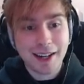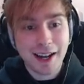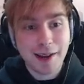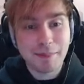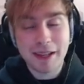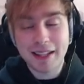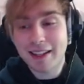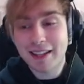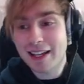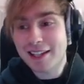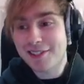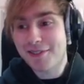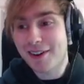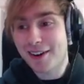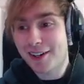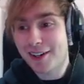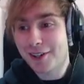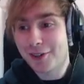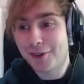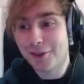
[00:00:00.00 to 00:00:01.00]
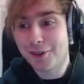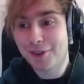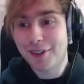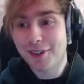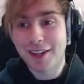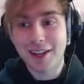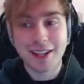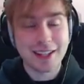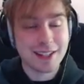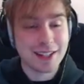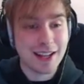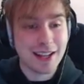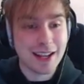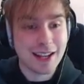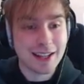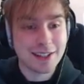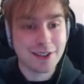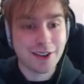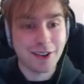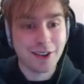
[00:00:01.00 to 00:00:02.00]
I mean, that's very cool that
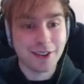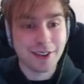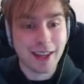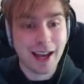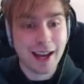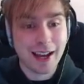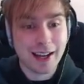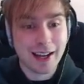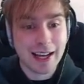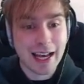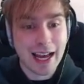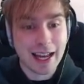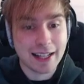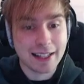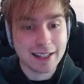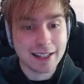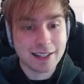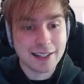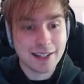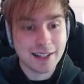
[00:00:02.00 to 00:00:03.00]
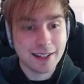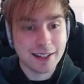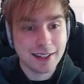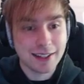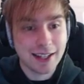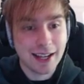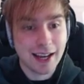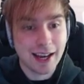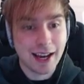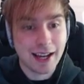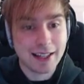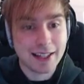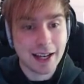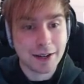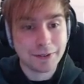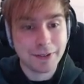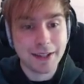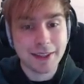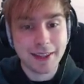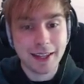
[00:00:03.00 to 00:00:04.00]
it's got that. And yeah, I
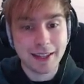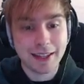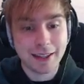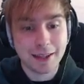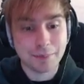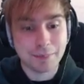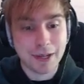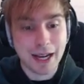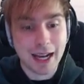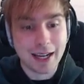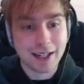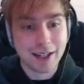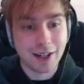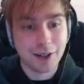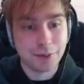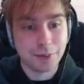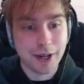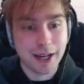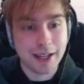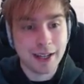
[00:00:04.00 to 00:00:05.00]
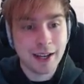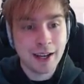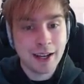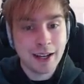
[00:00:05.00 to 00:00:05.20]
definitely think that the black colorway